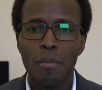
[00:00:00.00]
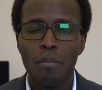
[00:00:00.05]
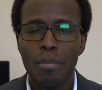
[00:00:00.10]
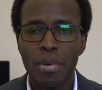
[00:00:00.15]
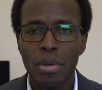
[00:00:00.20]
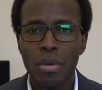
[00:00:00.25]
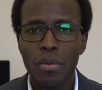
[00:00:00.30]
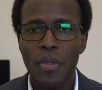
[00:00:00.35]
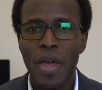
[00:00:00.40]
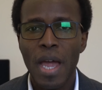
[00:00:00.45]

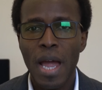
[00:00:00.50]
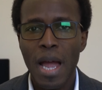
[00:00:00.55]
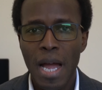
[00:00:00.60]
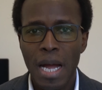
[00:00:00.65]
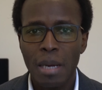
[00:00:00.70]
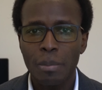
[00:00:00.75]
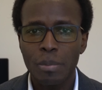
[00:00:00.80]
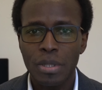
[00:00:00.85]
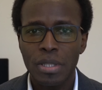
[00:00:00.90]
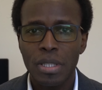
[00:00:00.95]
build their
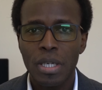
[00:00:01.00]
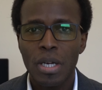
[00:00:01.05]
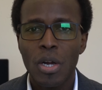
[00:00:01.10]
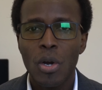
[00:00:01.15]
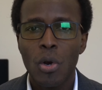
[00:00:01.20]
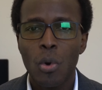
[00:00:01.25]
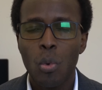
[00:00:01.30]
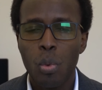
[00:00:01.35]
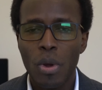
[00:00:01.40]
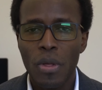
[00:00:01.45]
apps
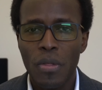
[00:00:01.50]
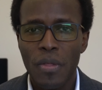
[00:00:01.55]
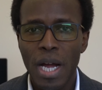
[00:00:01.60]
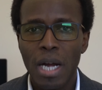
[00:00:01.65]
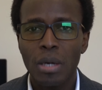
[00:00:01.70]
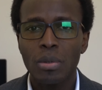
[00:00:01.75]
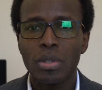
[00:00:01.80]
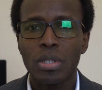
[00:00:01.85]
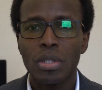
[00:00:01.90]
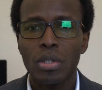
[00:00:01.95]

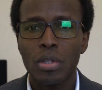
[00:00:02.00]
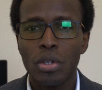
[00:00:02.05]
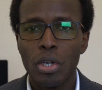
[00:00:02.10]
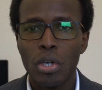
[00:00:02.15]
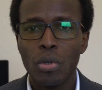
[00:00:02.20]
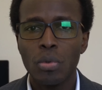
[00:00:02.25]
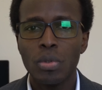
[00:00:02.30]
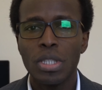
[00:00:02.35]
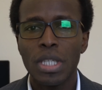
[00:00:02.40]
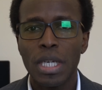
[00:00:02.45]
without
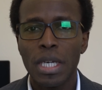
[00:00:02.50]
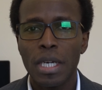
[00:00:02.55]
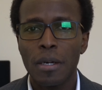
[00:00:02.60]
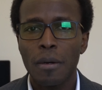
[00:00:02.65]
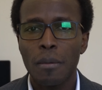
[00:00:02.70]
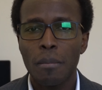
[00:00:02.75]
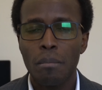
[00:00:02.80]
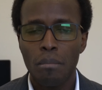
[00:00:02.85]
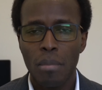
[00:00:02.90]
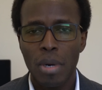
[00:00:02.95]

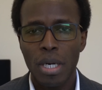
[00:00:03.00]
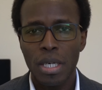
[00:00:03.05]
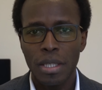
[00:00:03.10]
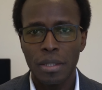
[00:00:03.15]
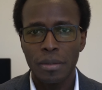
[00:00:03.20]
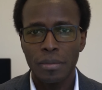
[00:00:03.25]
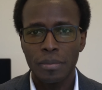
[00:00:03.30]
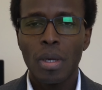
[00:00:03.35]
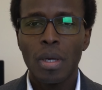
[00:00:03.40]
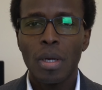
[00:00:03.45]
losing
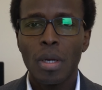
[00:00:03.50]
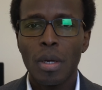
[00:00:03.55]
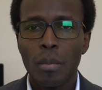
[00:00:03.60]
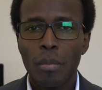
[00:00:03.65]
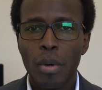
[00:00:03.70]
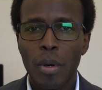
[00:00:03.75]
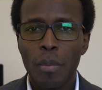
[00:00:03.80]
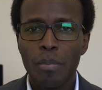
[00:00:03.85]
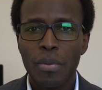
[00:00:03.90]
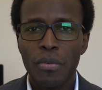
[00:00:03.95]
money.
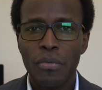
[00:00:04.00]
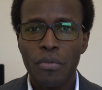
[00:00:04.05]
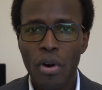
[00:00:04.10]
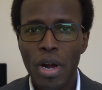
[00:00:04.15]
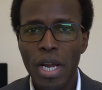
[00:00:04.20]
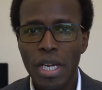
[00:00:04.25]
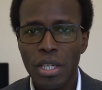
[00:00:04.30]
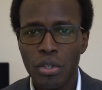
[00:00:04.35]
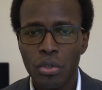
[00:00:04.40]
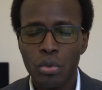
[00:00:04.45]
But before
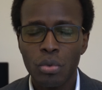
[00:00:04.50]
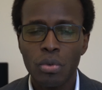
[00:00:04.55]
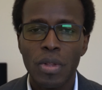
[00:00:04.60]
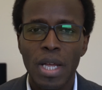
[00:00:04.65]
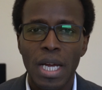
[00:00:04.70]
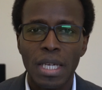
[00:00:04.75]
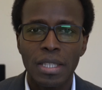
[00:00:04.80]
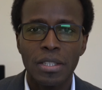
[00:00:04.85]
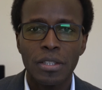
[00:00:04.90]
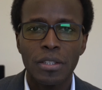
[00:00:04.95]
I do
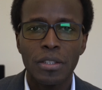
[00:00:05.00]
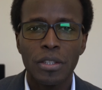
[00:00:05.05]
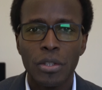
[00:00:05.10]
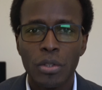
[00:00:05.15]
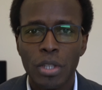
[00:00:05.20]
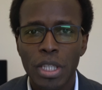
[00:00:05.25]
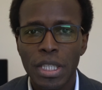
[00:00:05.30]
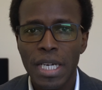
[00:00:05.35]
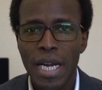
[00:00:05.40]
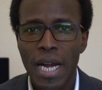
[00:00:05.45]
that,
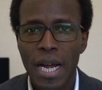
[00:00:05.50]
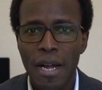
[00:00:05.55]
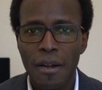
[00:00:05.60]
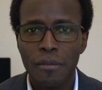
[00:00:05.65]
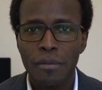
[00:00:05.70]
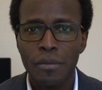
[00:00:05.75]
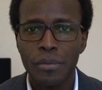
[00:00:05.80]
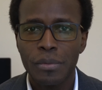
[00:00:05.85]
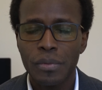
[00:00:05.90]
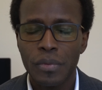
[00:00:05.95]
you need to
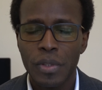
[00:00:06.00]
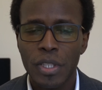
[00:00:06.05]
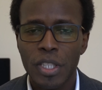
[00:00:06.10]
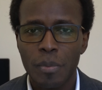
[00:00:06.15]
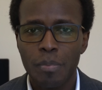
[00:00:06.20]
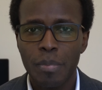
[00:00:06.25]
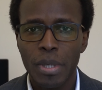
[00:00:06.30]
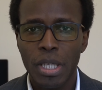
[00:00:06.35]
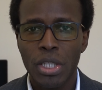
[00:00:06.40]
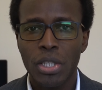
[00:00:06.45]
have this
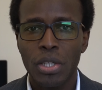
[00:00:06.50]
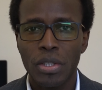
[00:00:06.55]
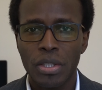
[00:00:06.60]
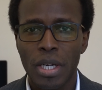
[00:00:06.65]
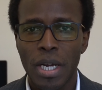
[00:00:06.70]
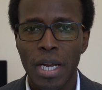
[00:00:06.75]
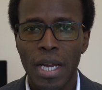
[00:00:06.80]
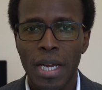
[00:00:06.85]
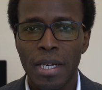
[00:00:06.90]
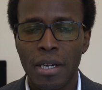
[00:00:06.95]
picture in
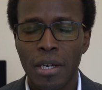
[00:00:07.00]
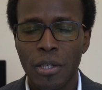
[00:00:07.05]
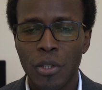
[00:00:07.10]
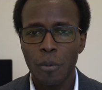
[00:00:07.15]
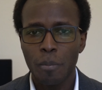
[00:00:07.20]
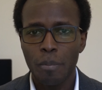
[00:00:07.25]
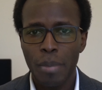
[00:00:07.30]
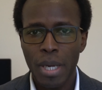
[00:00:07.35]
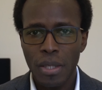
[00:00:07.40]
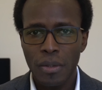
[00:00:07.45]
your head. I want
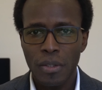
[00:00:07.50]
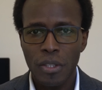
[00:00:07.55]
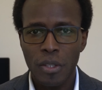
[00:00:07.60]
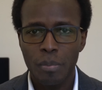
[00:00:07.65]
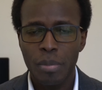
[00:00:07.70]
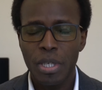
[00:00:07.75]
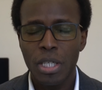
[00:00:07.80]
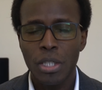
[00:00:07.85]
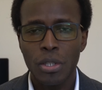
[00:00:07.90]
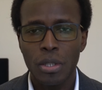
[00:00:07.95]
to paint this
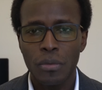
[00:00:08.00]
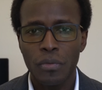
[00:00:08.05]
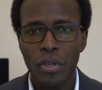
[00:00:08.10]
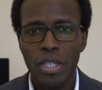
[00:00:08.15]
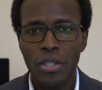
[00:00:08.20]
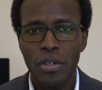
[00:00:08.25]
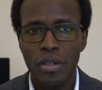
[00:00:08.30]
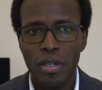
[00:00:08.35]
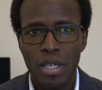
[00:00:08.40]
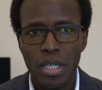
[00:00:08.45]
picture for
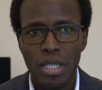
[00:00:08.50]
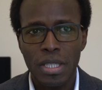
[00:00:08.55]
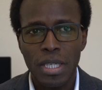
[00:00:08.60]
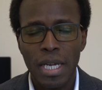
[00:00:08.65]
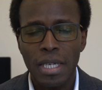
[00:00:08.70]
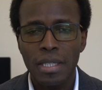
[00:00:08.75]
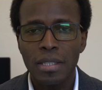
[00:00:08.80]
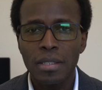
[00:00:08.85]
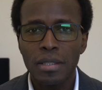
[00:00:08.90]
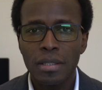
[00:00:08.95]
you to
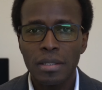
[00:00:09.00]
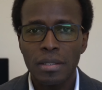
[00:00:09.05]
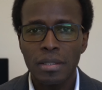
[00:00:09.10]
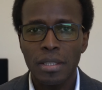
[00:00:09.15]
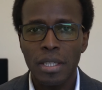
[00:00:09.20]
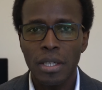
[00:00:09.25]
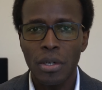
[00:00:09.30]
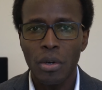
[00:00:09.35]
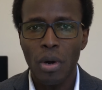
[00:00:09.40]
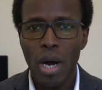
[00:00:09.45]
understand,
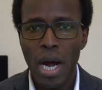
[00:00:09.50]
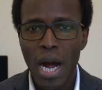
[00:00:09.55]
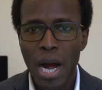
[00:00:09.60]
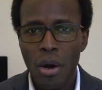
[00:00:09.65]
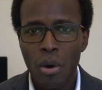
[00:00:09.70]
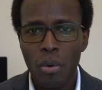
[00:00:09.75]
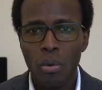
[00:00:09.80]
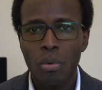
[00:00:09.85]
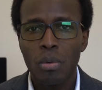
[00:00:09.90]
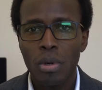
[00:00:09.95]

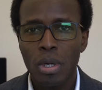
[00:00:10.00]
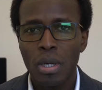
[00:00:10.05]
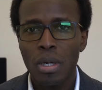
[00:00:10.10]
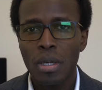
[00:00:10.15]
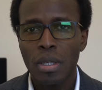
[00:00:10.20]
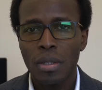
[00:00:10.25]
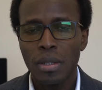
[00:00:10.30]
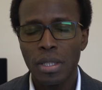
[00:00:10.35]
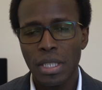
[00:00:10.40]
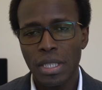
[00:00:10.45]
how
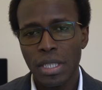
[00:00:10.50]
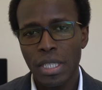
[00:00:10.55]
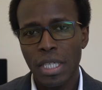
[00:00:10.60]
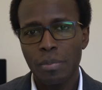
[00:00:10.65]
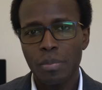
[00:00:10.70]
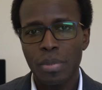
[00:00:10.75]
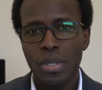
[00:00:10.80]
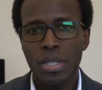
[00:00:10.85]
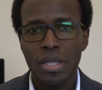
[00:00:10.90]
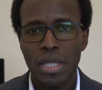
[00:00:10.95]
the
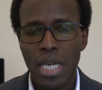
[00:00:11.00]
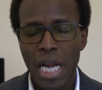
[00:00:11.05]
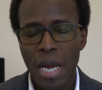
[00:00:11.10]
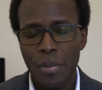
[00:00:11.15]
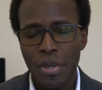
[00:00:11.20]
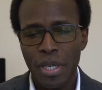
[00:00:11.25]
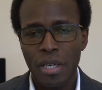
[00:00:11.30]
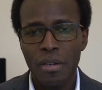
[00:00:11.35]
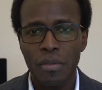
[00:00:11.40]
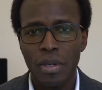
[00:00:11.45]
tips
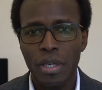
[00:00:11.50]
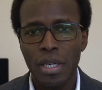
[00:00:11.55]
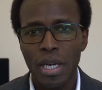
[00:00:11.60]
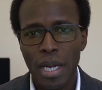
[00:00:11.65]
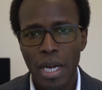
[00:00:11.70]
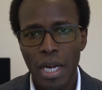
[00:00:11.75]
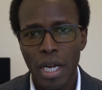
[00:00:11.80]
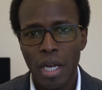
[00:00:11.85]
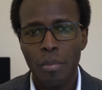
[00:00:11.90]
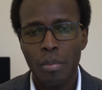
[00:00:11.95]
I'm giving
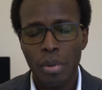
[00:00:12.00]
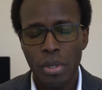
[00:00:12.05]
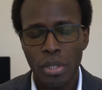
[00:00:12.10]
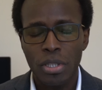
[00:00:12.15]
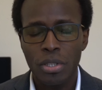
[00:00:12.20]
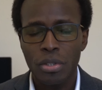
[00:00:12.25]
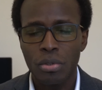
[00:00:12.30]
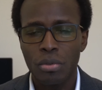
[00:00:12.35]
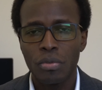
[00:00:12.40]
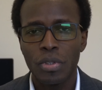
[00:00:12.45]
help
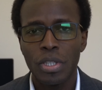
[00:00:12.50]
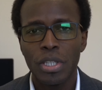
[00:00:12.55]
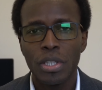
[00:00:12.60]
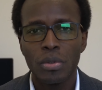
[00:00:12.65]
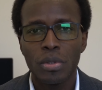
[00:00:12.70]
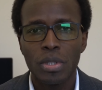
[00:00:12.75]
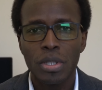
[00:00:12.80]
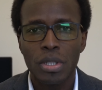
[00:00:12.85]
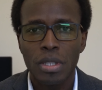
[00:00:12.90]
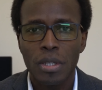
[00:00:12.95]
us to
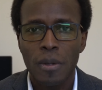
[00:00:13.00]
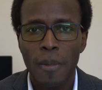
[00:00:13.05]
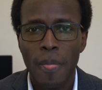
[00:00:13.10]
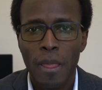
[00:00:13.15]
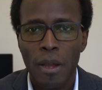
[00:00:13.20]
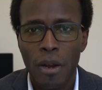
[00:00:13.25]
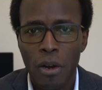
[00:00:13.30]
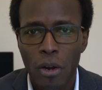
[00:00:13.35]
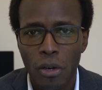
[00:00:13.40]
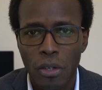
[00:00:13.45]
reduce
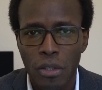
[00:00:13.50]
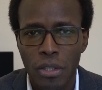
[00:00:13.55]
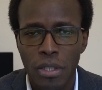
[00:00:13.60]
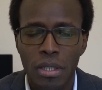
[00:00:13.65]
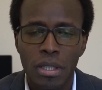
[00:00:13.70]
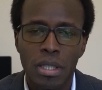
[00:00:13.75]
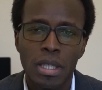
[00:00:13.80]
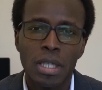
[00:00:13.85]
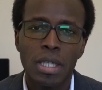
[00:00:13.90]
cost